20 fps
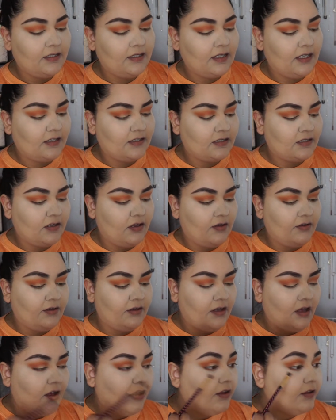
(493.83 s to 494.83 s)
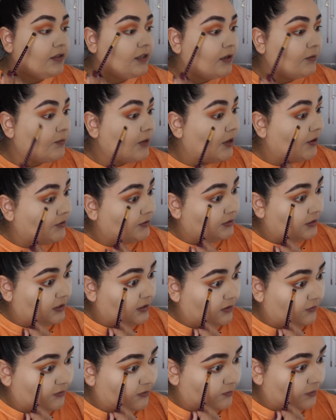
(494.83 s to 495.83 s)
That's all the amount
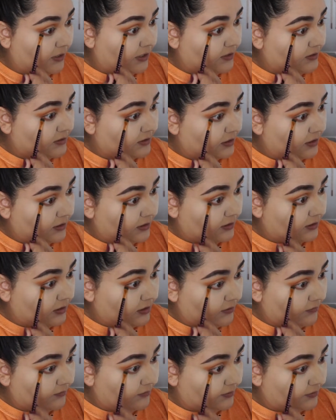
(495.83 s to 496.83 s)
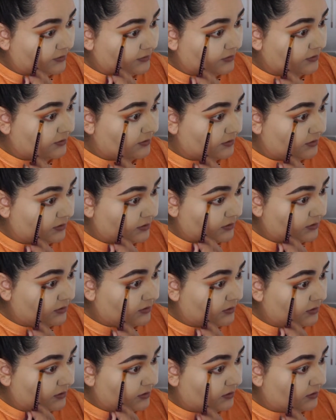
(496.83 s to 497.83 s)
of space that it covers.
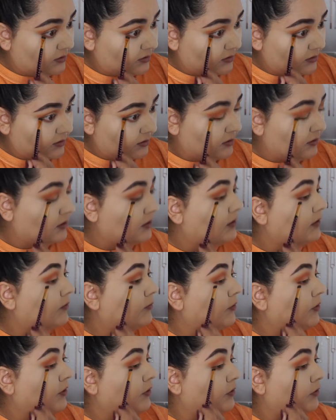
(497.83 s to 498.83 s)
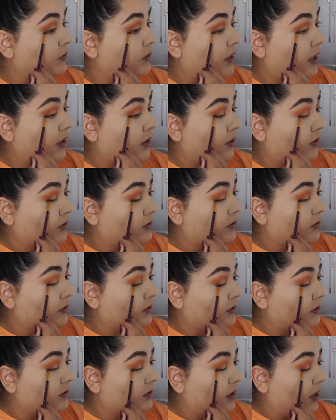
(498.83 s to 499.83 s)
And I'm going to do that also to
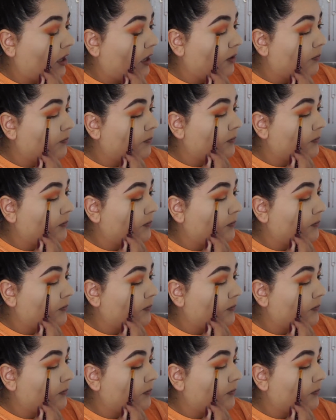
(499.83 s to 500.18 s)
the top.